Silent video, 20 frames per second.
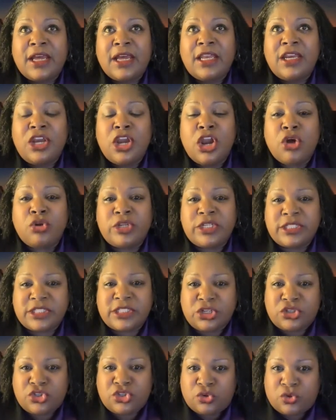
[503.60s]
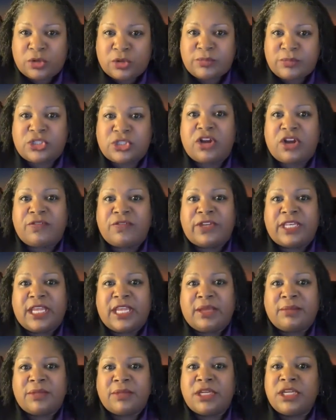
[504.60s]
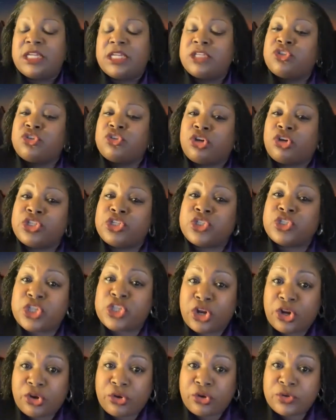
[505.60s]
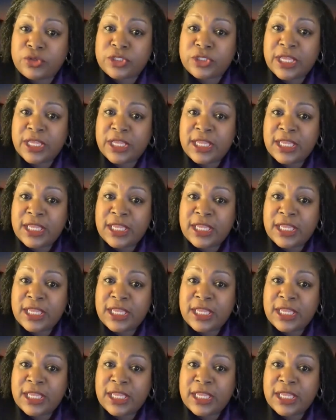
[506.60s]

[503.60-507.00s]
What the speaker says: notice that you're observing them and that you're concerned.